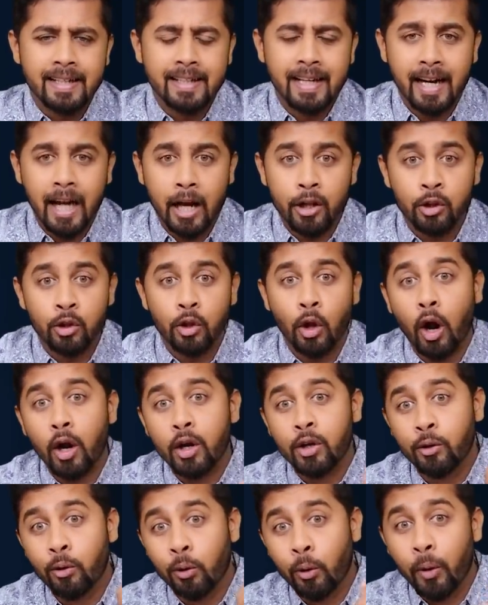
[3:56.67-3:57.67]
that are
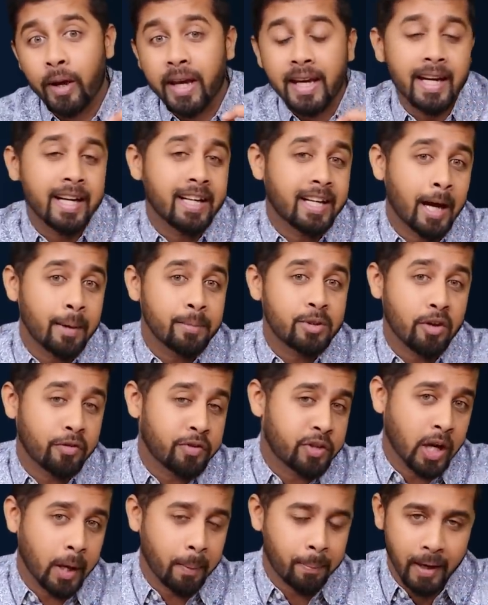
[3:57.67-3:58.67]
not growing in terms
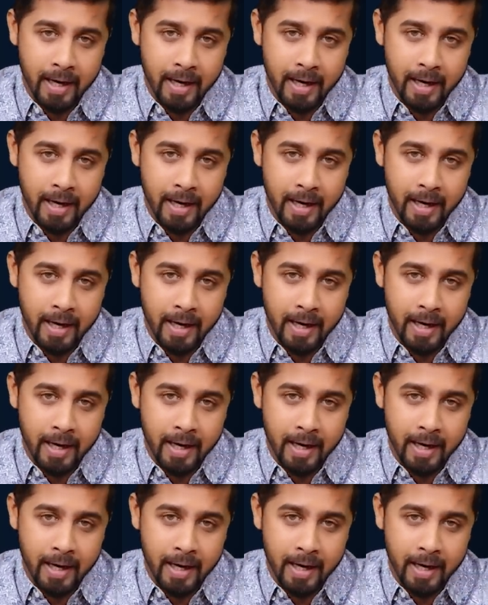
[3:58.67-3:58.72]
of share